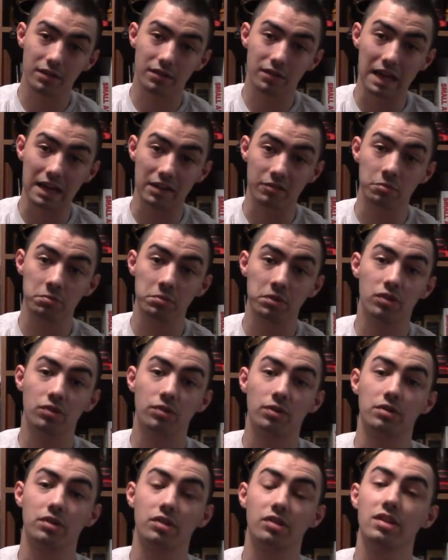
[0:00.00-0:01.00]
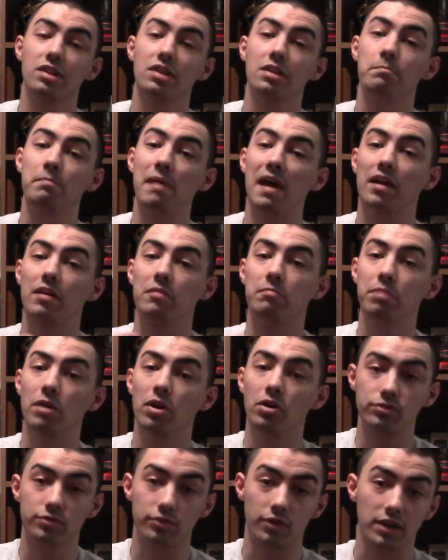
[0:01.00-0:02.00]
that's when we start to see the back
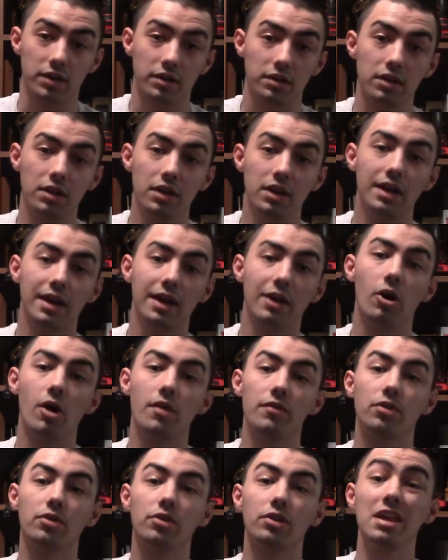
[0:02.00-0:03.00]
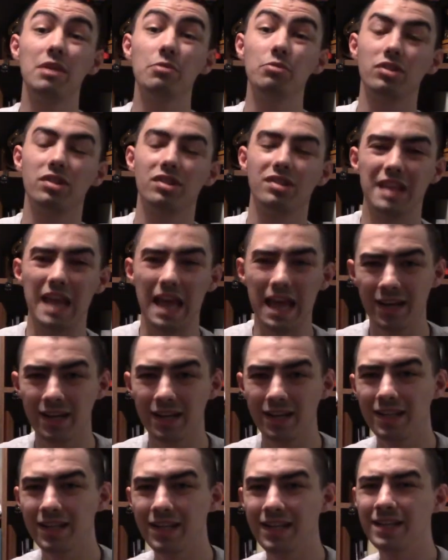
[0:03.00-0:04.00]
baldric. However, it was
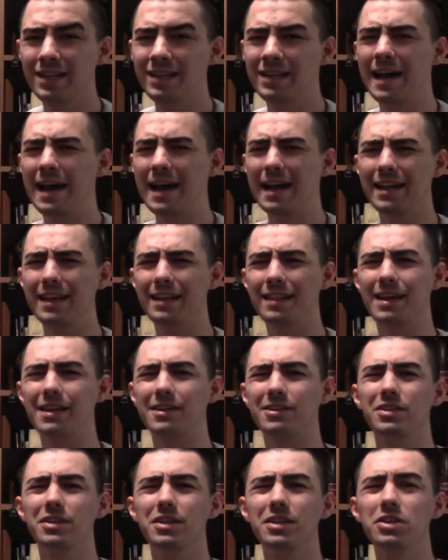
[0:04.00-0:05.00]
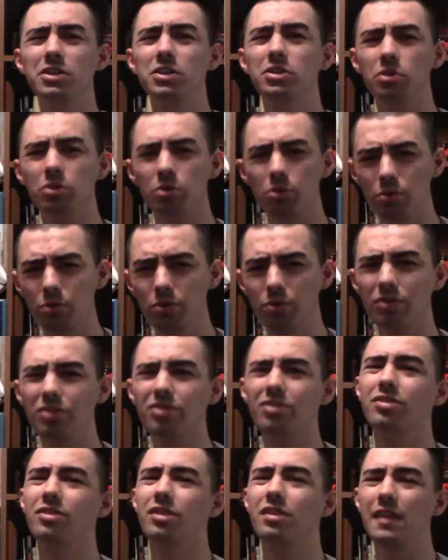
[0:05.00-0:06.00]
technically not exactly
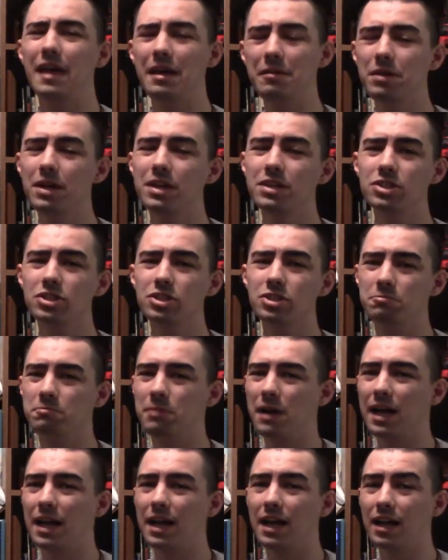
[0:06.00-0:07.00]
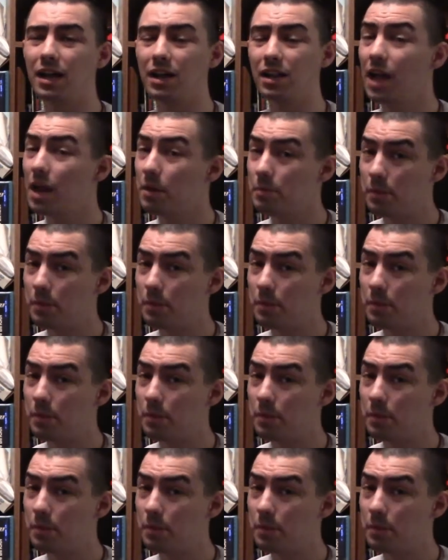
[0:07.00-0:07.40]
used that much by a lot of